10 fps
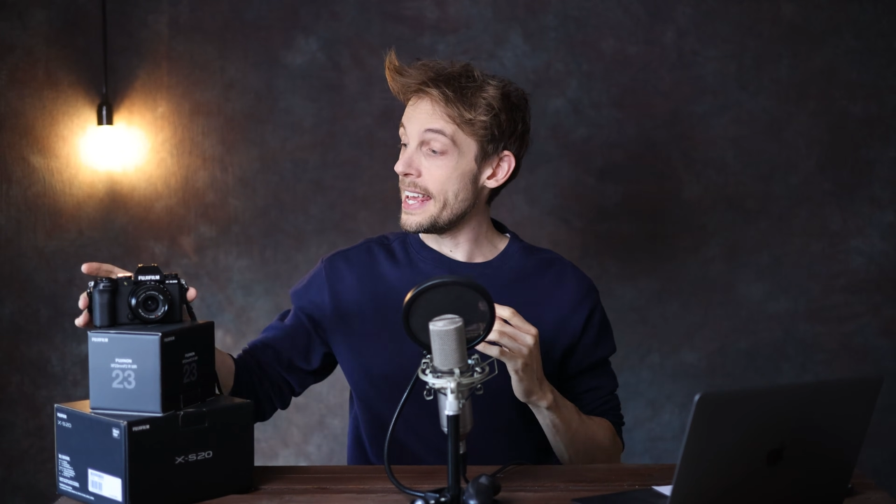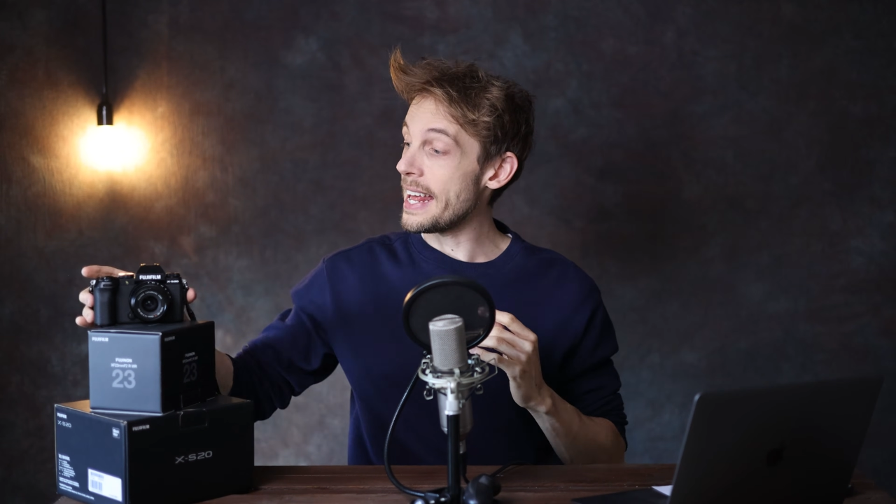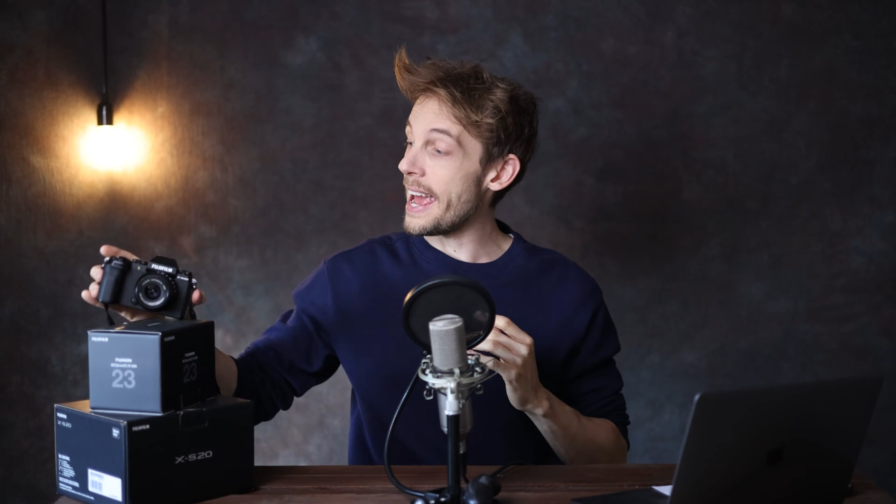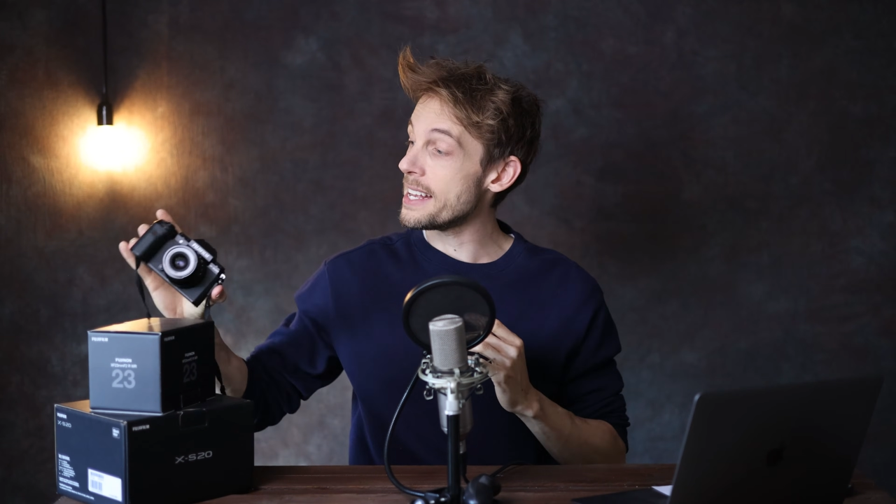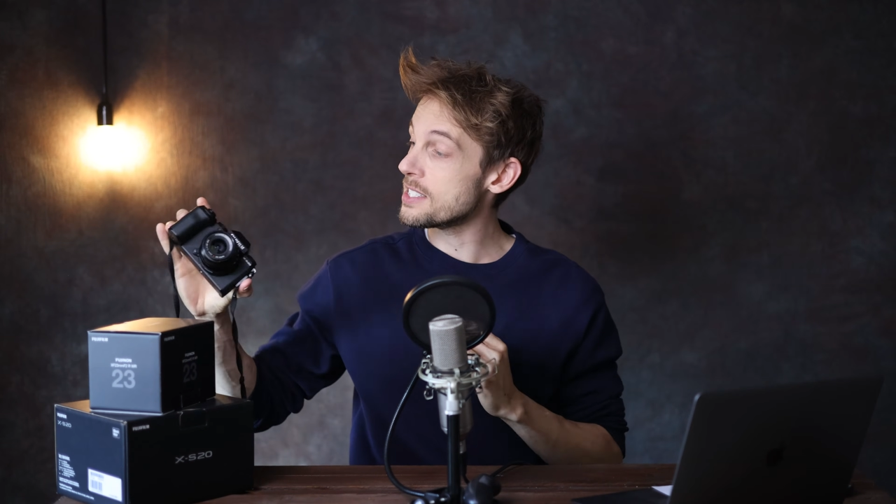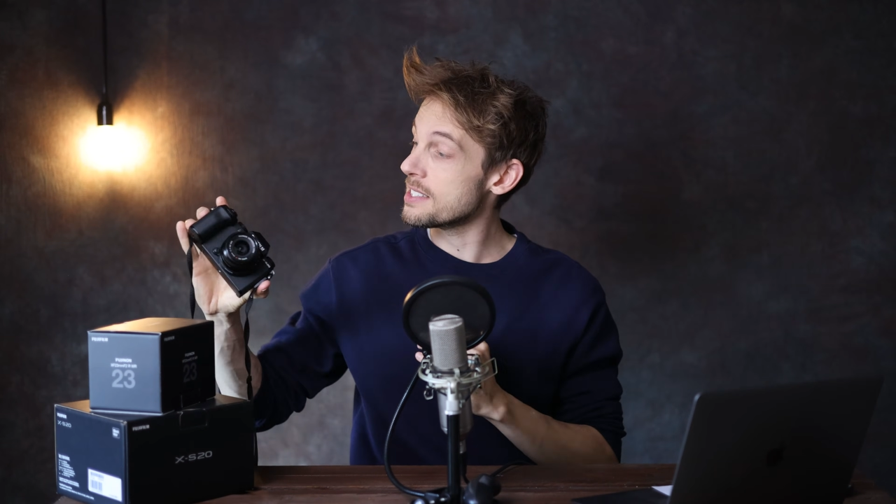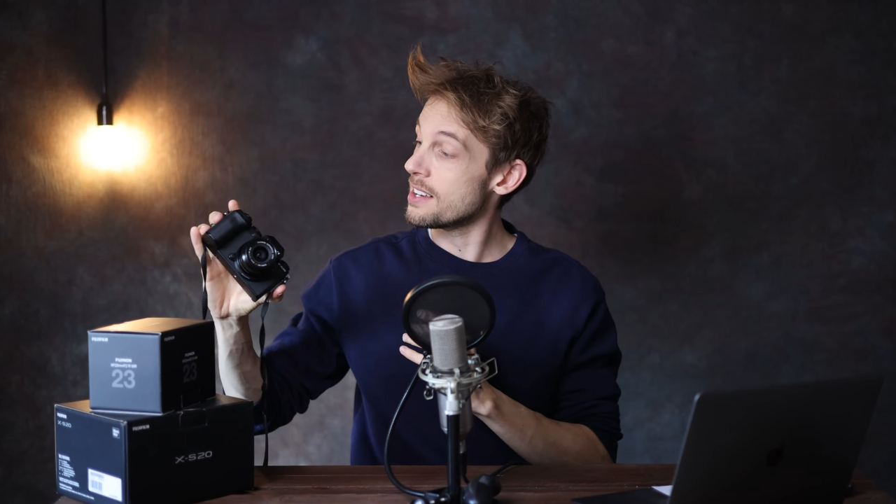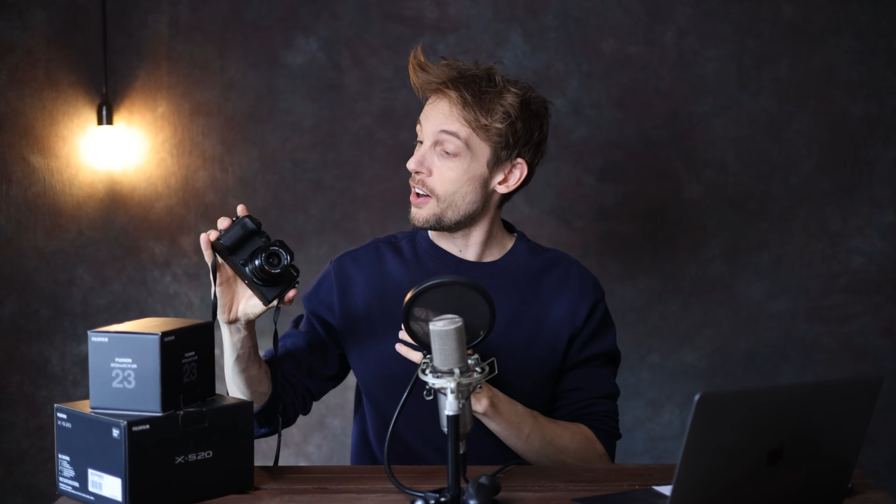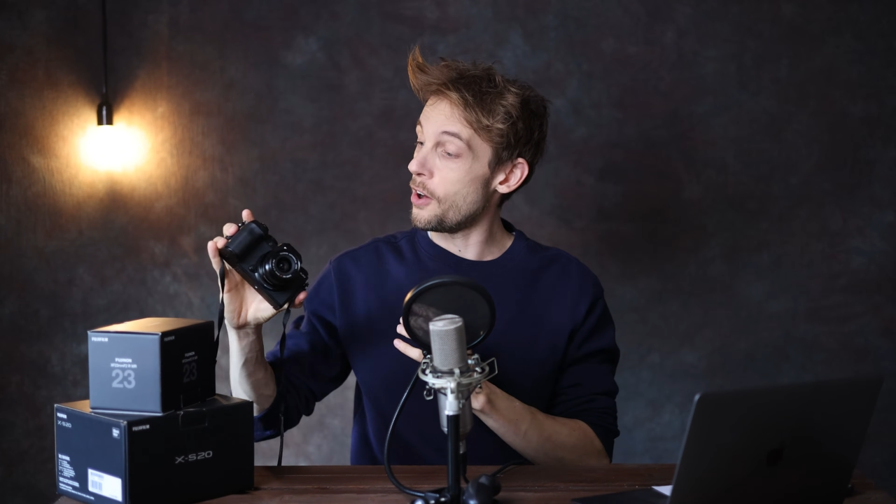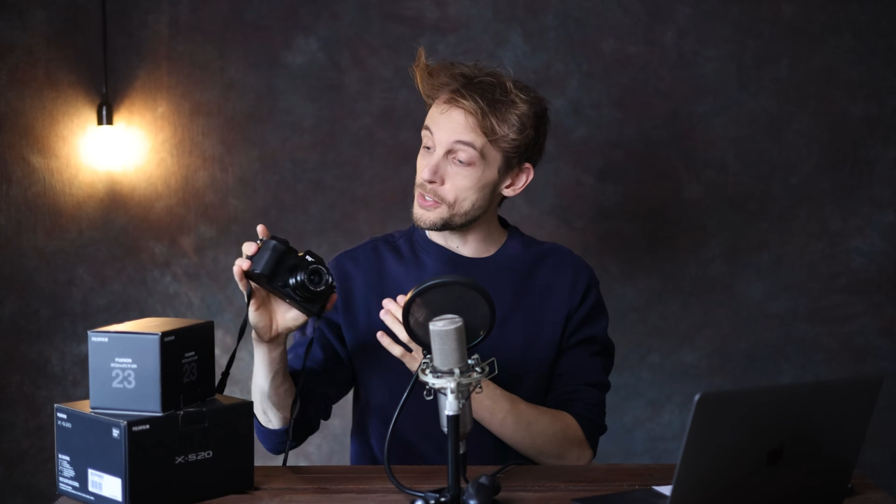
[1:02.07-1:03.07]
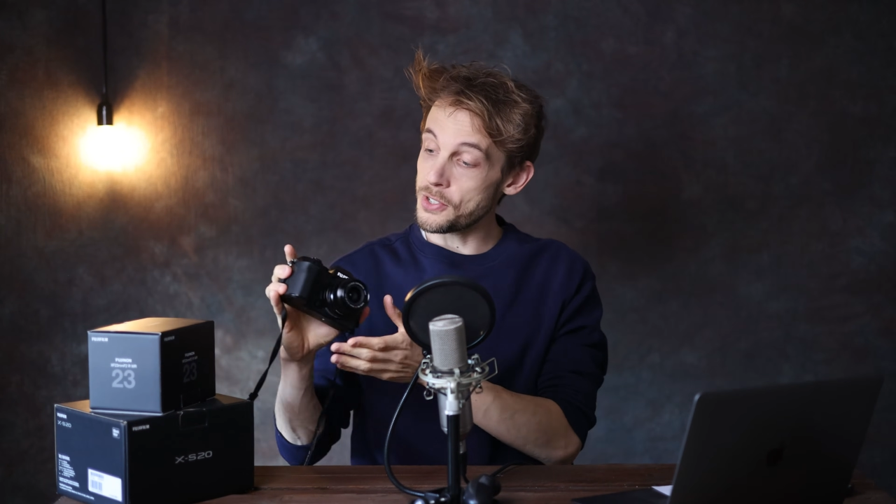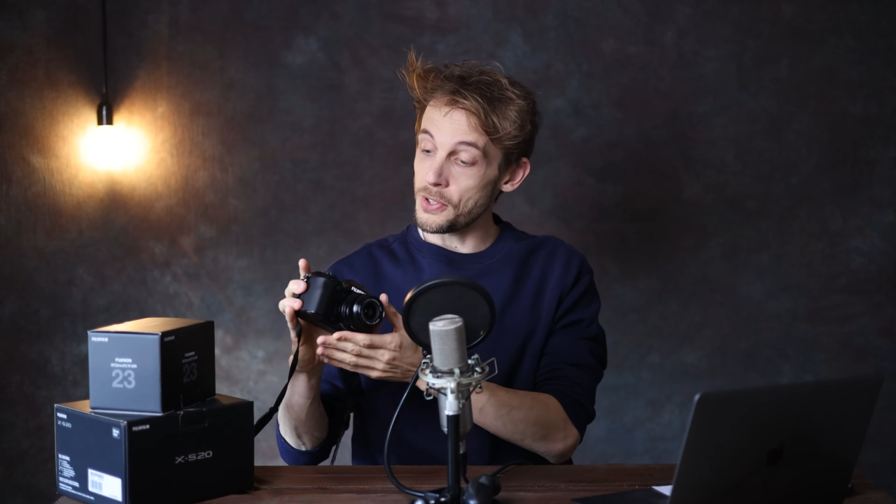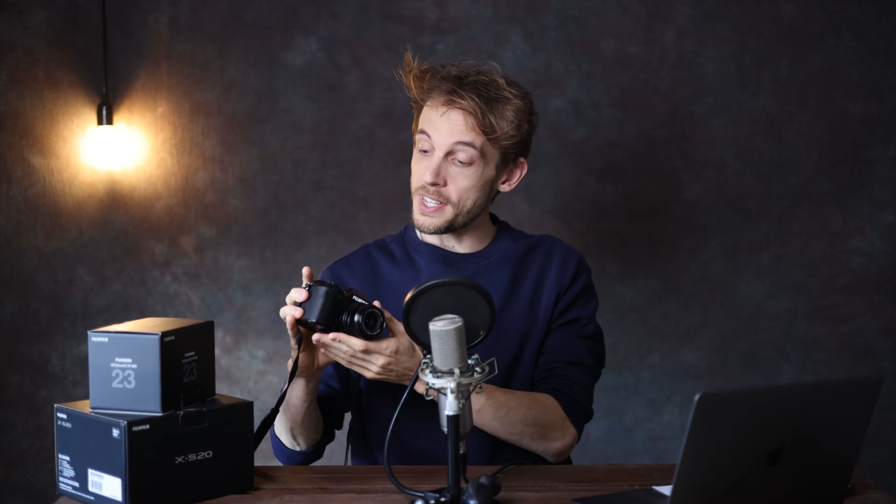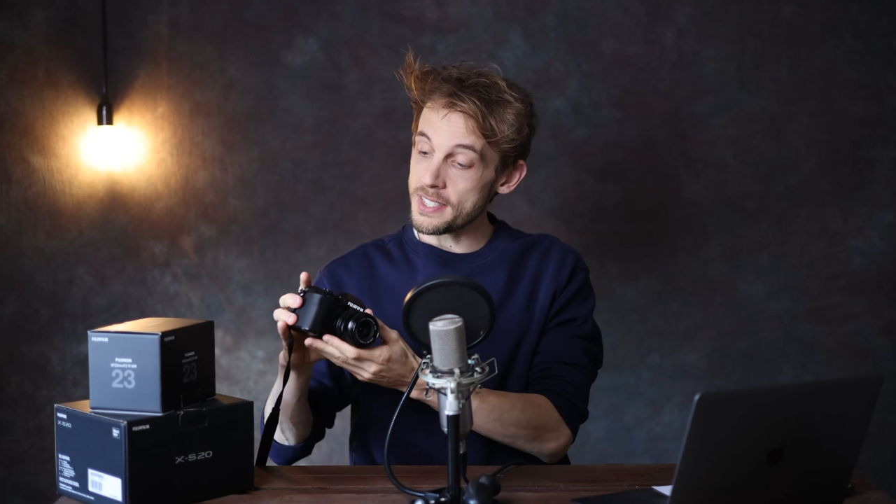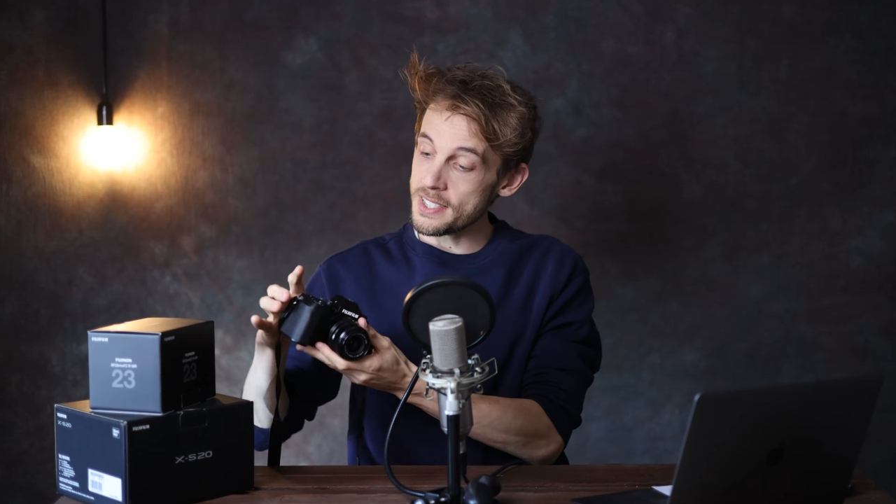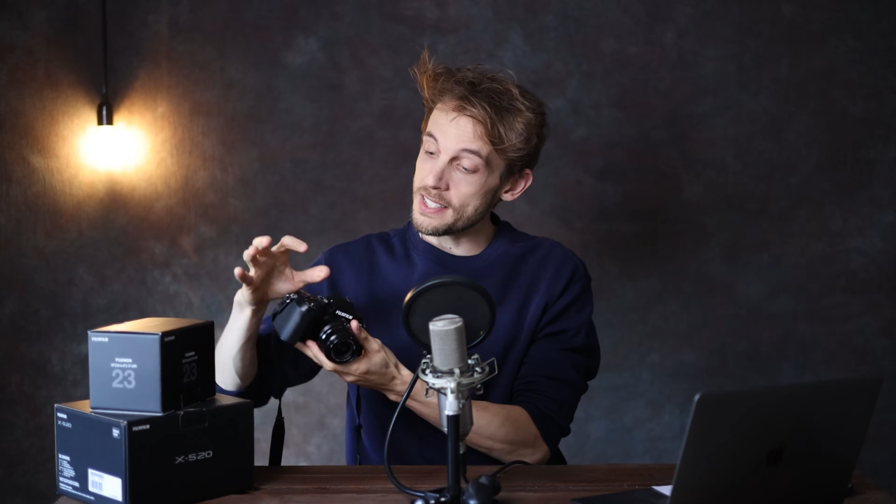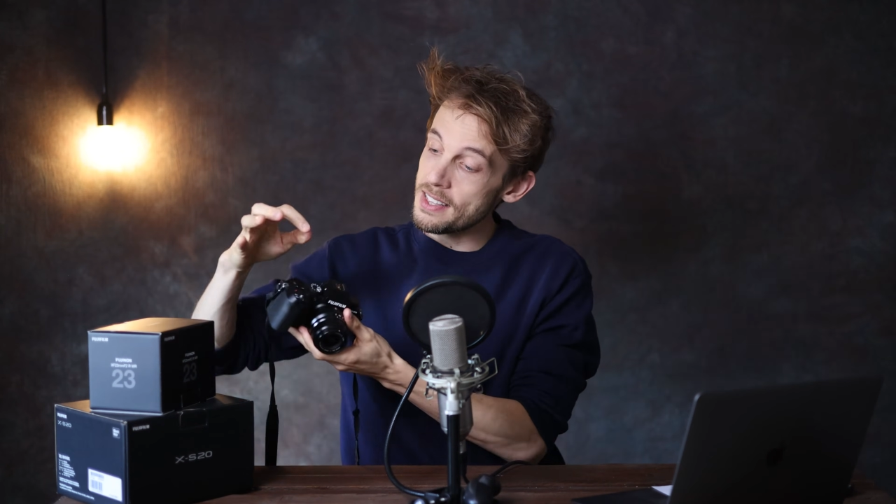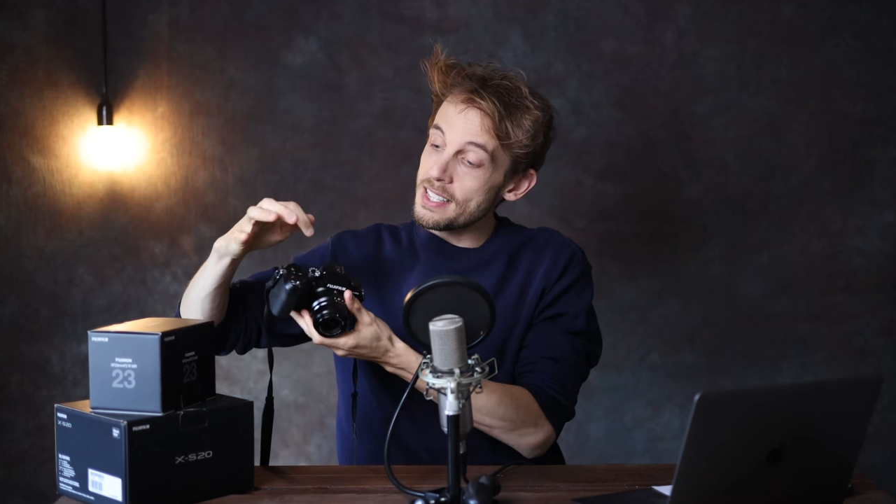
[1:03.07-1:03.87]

It has also this